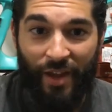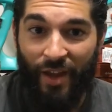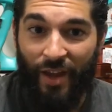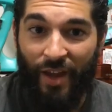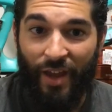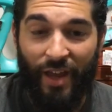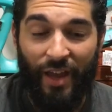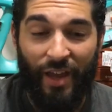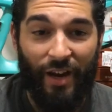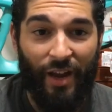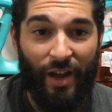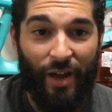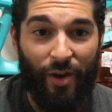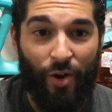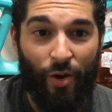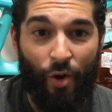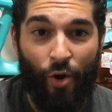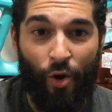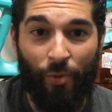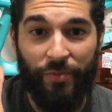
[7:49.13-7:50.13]
And I
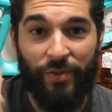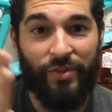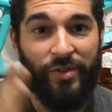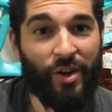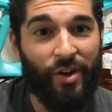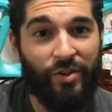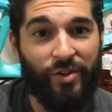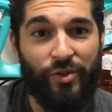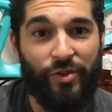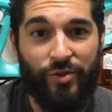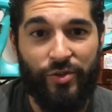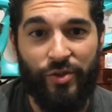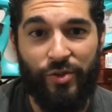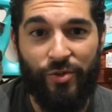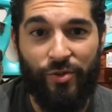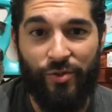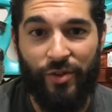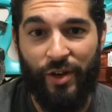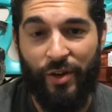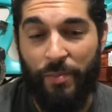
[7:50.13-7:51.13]
hope to talk to you
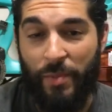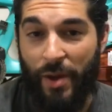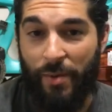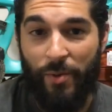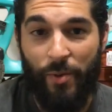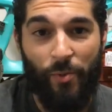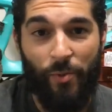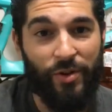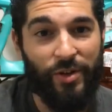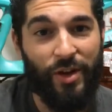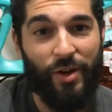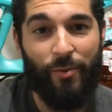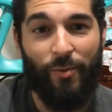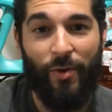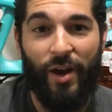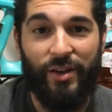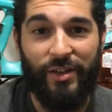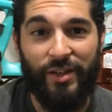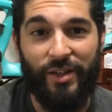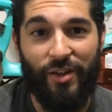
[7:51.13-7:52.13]
soon and maybe one day
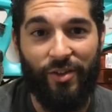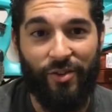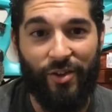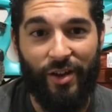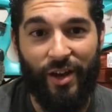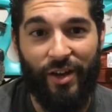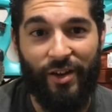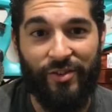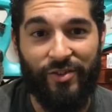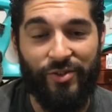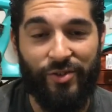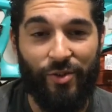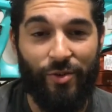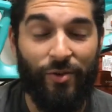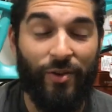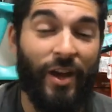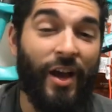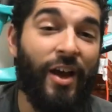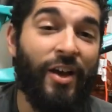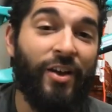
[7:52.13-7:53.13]
ride together, guys. So
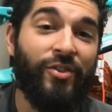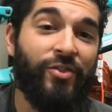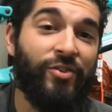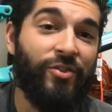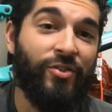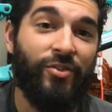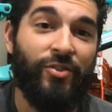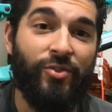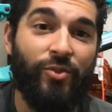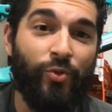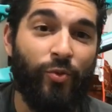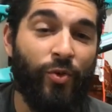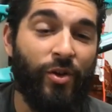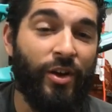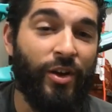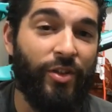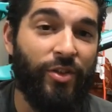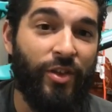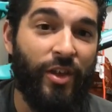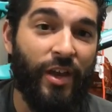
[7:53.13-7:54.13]
guys, just
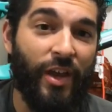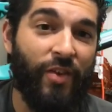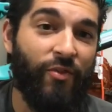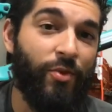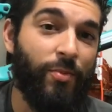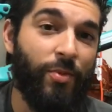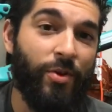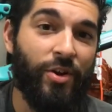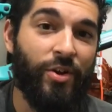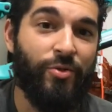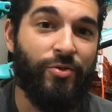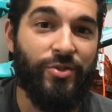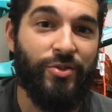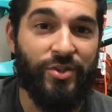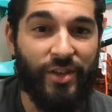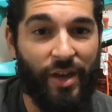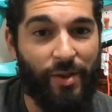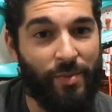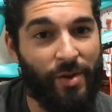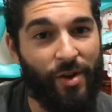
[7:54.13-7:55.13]
wanted to thank everybody who just
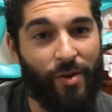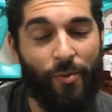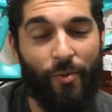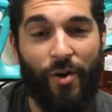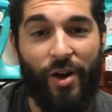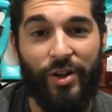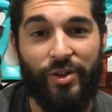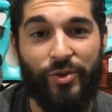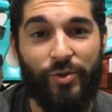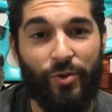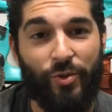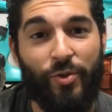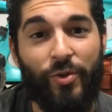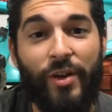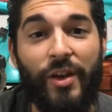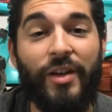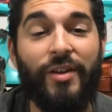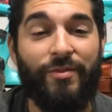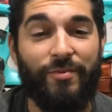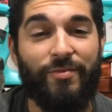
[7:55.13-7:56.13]
came out, watched real
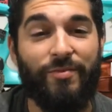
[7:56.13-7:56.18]
quick.